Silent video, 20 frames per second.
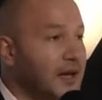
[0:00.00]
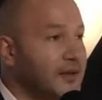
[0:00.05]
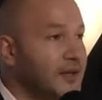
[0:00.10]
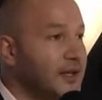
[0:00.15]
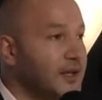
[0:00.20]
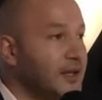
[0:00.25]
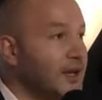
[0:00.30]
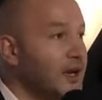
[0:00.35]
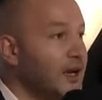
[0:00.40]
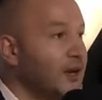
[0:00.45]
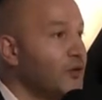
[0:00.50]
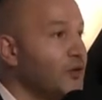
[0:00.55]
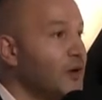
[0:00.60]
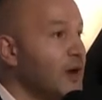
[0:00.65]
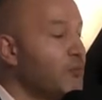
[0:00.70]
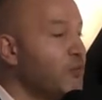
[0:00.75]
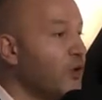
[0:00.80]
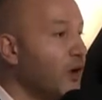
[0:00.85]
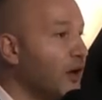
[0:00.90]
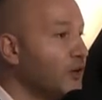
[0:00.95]
camp of
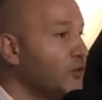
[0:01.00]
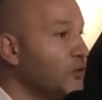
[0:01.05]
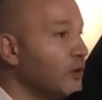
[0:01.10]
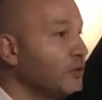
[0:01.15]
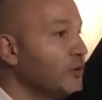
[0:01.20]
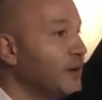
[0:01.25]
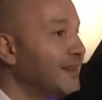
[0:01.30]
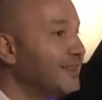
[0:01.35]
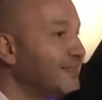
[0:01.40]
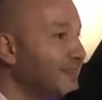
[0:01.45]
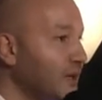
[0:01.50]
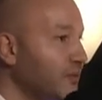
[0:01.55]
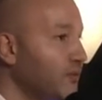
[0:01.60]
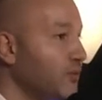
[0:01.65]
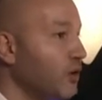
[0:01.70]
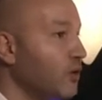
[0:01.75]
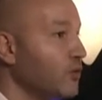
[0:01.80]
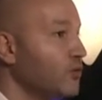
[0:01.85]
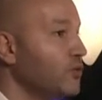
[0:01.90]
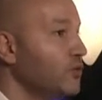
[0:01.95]
the two shores,
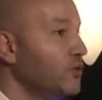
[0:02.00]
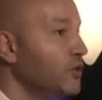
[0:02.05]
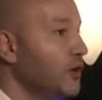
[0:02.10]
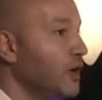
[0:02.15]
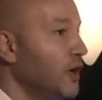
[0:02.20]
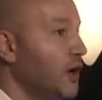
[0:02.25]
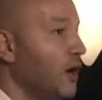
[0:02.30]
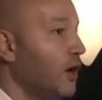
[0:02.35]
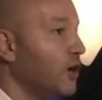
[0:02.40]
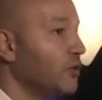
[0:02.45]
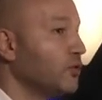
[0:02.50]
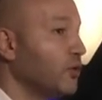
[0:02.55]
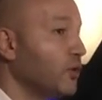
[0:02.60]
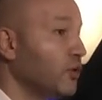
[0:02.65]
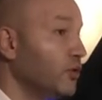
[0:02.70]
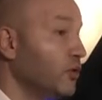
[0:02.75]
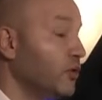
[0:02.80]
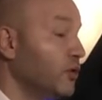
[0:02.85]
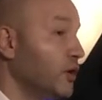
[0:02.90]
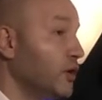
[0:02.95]
which is a
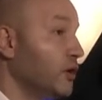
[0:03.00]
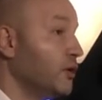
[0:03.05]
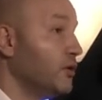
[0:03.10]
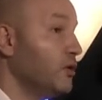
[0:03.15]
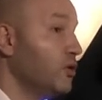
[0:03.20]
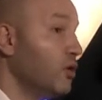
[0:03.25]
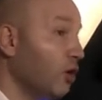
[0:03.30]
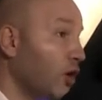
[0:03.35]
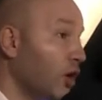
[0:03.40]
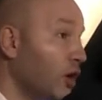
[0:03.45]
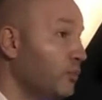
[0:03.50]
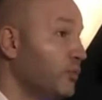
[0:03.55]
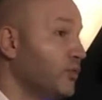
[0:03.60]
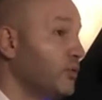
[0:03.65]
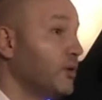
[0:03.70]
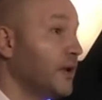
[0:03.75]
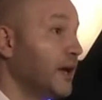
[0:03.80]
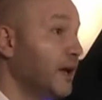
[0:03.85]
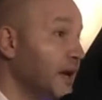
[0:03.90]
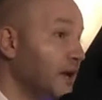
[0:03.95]
laboratory for
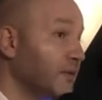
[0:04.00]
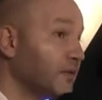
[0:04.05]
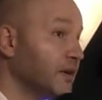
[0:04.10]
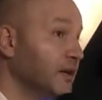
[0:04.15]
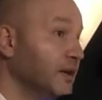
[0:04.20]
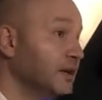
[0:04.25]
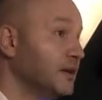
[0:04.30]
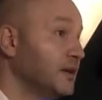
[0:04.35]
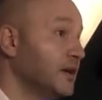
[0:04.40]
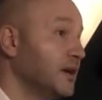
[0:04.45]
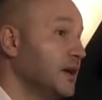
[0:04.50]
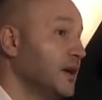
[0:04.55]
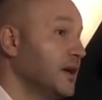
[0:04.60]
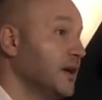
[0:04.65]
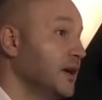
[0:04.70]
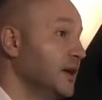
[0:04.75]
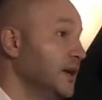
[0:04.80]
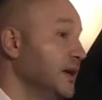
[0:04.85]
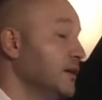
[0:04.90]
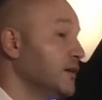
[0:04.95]
Tech for Good
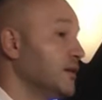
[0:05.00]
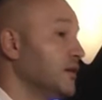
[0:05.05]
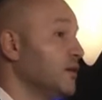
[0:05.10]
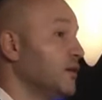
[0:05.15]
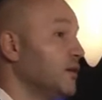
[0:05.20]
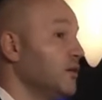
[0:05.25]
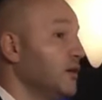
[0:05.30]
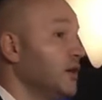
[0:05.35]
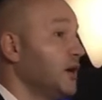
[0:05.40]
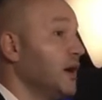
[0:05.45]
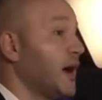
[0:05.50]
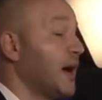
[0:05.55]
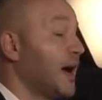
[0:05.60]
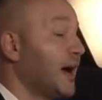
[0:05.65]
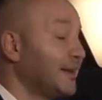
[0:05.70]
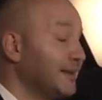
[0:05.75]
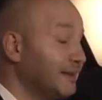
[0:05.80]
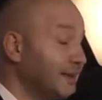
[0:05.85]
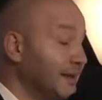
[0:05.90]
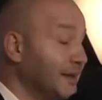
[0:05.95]
between euh, Europe
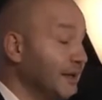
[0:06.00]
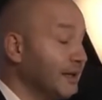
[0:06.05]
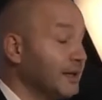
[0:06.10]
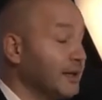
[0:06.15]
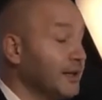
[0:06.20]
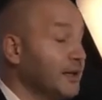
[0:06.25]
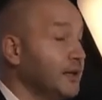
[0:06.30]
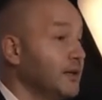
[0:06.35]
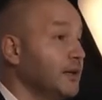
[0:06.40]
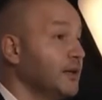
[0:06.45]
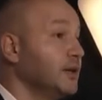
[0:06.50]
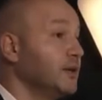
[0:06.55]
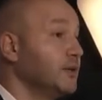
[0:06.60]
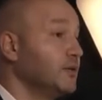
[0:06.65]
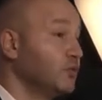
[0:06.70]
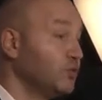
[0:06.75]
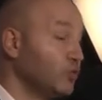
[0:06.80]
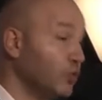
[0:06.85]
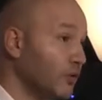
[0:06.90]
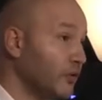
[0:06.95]
and
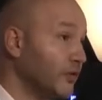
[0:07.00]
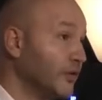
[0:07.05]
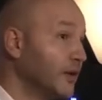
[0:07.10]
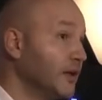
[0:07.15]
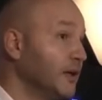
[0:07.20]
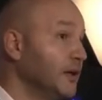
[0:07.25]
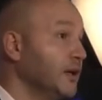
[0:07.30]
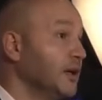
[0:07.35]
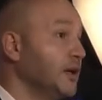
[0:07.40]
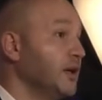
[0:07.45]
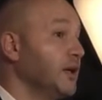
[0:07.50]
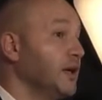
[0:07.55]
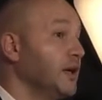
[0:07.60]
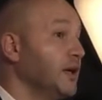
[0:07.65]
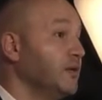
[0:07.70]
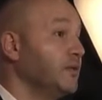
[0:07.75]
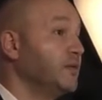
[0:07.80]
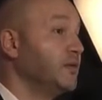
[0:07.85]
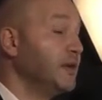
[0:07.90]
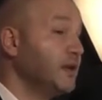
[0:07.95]
Africa,
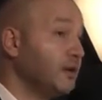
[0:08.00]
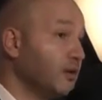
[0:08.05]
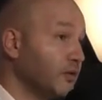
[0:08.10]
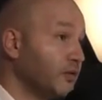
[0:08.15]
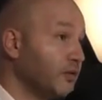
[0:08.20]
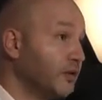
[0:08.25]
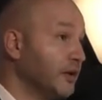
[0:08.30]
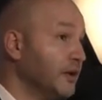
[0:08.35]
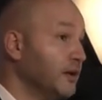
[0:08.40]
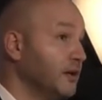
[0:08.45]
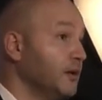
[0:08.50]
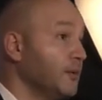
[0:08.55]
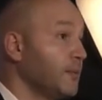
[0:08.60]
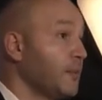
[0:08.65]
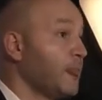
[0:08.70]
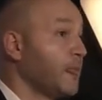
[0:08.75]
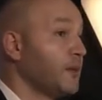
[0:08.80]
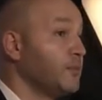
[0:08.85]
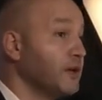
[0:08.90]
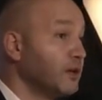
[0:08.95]
which has
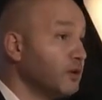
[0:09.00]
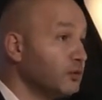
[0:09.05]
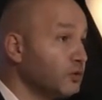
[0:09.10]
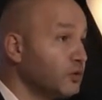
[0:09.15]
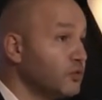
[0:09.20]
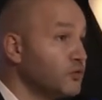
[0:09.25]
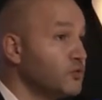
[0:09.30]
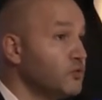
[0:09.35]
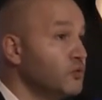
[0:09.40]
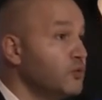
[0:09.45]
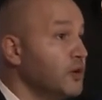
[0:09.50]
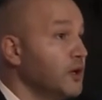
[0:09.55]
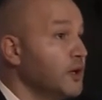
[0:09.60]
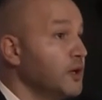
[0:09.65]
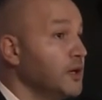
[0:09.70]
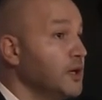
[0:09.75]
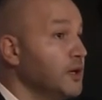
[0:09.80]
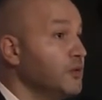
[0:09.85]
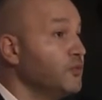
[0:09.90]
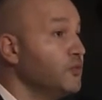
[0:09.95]
accelerated,
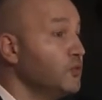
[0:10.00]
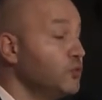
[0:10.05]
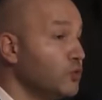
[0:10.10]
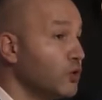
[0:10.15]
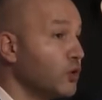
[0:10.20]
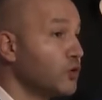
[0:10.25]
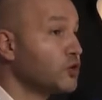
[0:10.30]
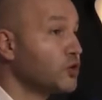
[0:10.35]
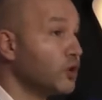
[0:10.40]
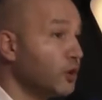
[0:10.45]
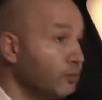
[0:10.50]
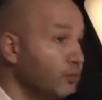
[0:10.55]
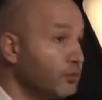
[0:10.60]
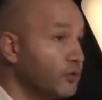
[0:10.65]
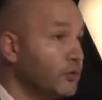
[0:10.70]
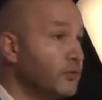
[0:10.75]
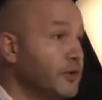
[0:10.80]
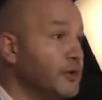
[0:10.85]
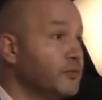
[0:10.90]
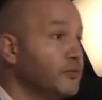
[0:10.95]
sourced, and
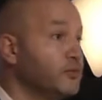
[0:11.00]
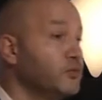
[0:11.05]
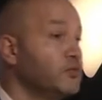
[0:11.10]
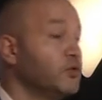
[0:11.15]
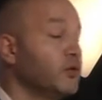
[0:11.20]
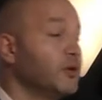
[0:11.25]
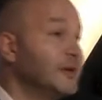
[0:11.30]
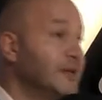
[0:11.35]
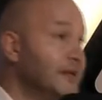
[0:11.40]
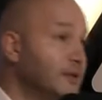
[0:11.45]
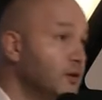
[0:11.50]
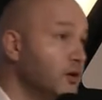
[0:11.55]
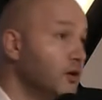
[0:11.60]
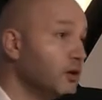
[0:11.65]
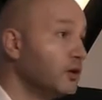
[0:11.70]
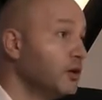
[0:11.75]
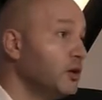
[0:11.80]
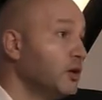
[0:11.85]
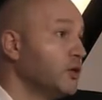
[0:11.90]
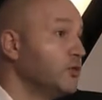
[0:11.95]

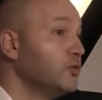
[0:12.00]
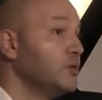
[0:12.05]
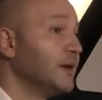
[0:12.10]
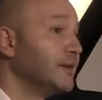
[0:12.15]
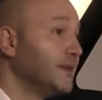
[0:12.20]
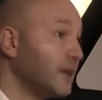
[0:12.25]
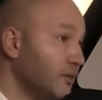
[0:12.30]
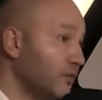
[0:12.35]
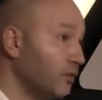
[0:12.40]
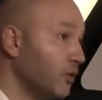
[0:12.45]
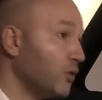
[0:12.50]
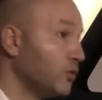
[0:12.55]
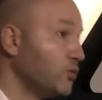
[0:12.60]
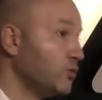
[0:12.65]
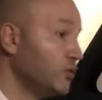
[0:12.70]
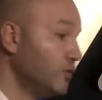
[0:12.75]
financed the next